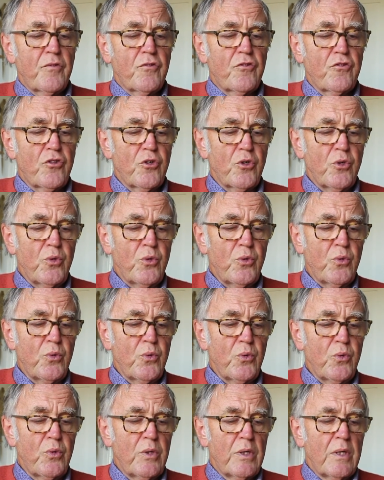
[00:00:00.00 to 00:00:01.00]

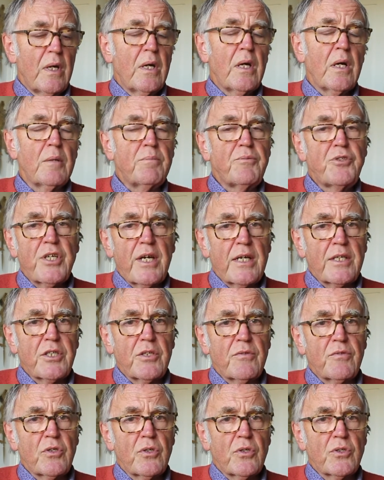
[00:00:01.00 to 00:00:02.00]
to
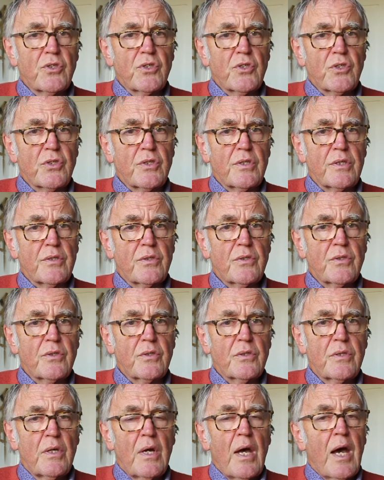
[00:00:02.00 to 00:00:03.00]
objective
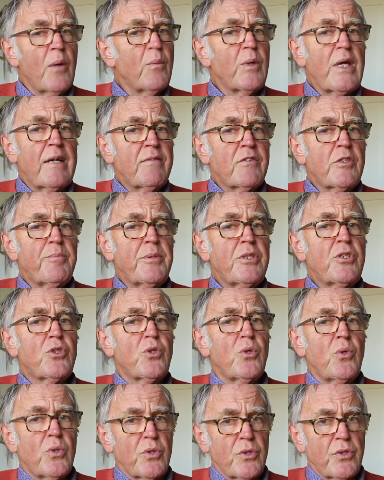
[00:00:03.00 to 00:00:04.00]
consciousness. And we have to be
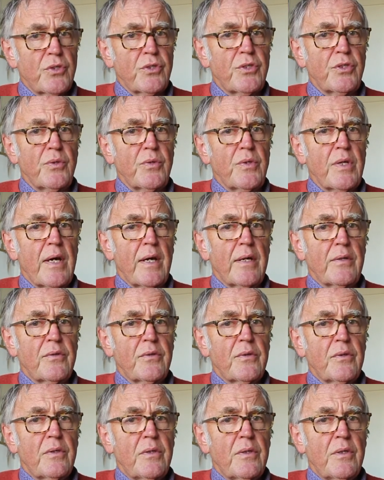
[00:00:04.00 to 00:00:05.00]
taught to do that.
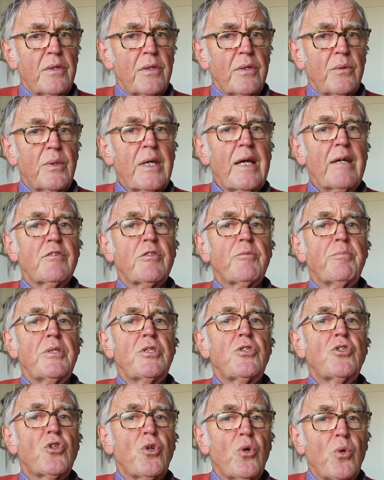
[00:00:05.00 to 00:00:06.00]
We have to be
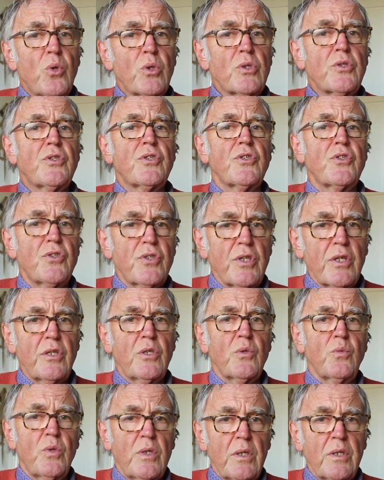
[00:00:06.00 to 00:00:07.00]
taught to see
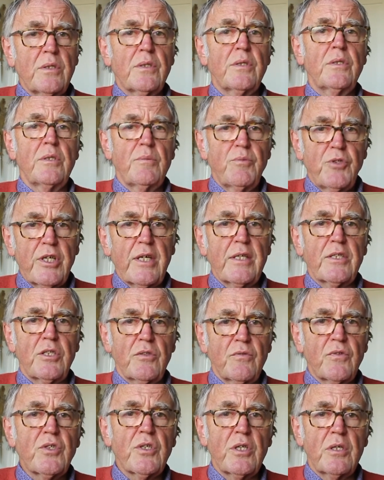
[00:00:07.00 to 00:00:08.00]
the world in
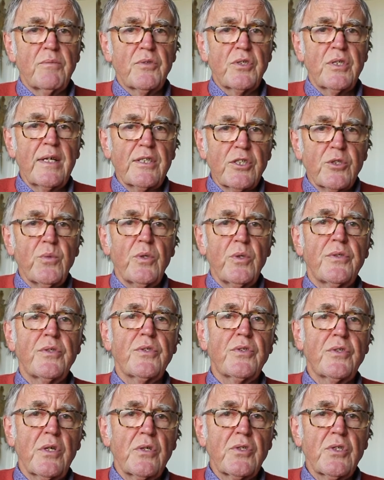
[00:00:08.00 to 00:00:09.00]
objective terms. That's the
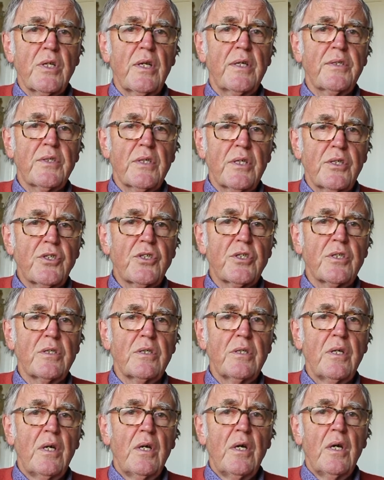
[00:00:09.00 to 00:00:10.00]

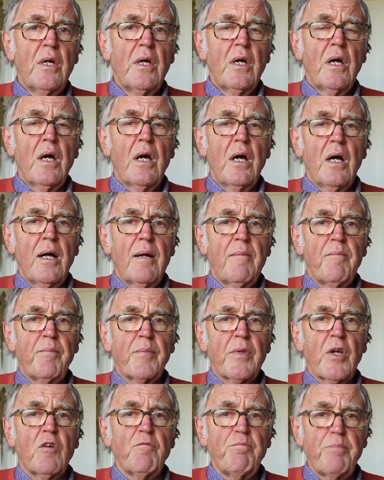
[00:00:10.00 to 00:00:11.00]
socialization
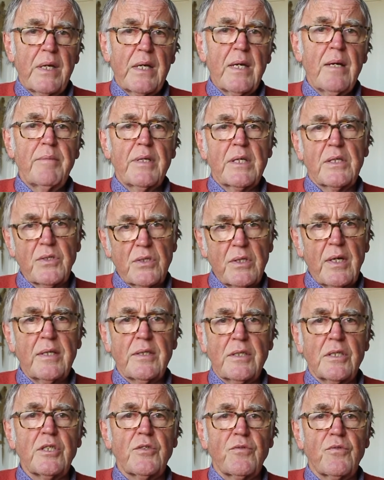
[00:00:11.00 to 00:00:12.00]
of becoming a
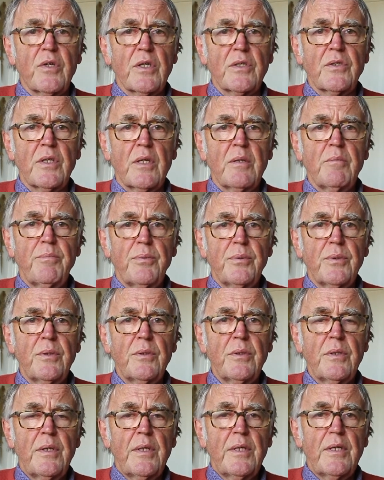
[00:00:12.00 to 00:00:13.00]
scientist, for
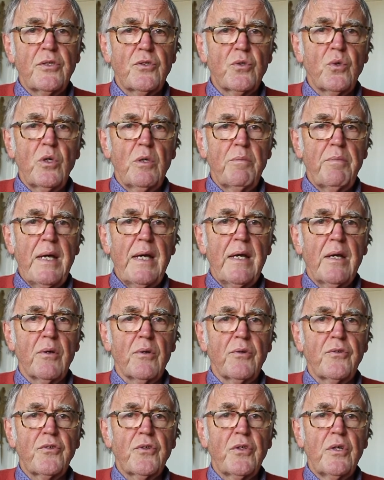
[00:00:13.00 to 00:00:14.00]
example, is all
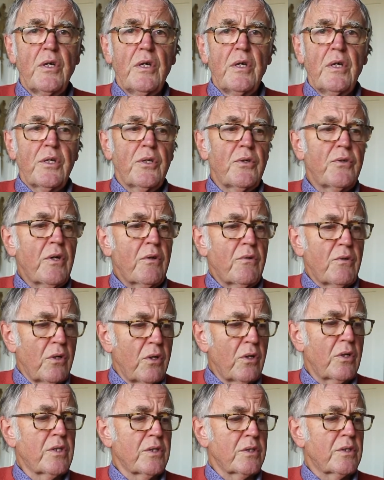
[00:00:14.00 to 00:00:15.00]
about. You don't
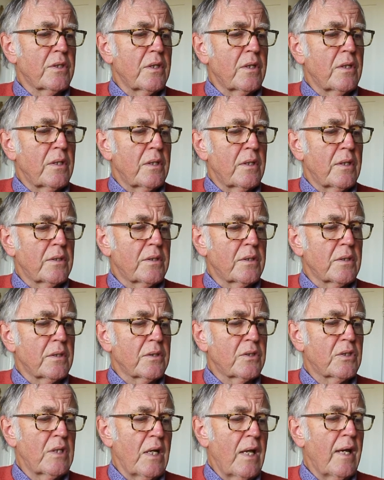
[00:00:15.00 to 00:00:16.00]
look at a
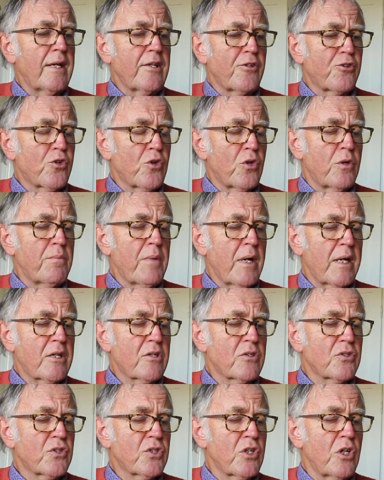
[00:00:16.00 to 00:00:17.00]
slide through a
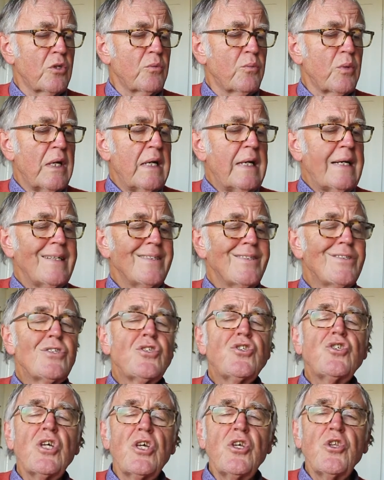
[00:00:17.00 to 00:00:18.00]
microscope and
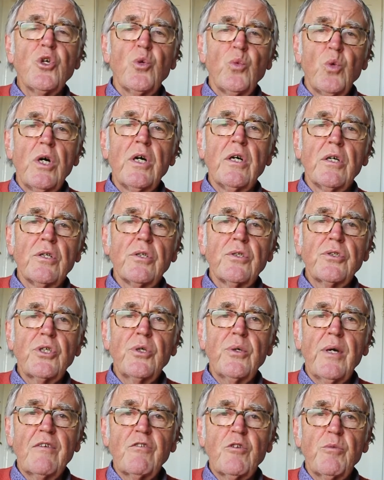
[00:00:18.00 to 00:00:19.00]
see the world.
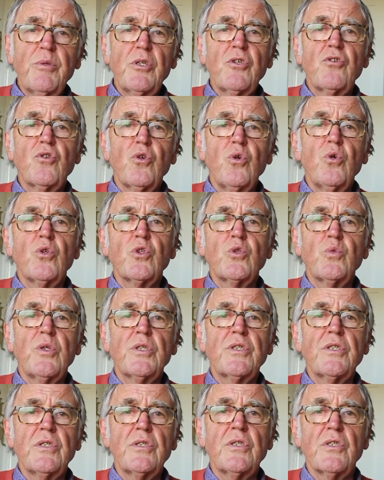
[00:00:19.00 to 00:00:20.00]
You have to be taught
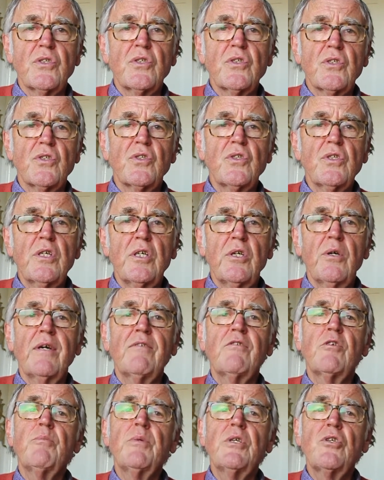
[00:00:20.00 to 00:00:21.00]
what it is to see. You
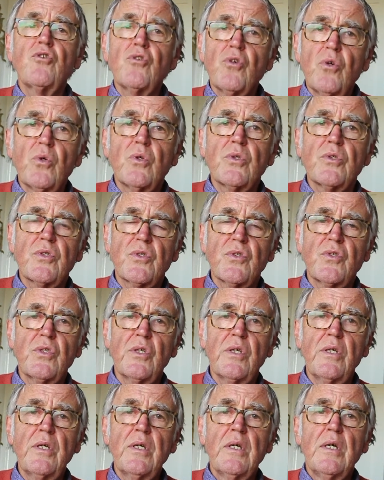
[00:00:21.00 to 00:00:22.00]
have to be taught to
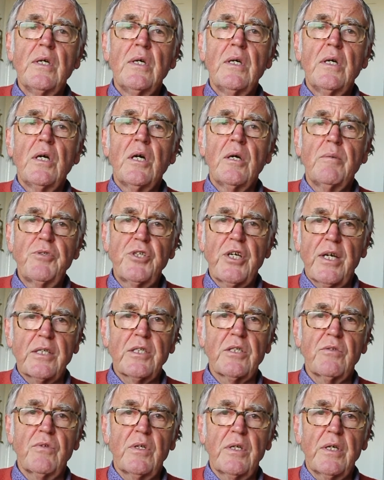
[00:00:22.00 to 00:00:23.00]
see
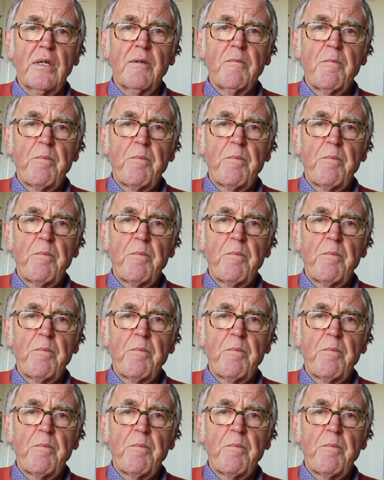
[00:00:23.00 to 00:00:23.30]
objectively.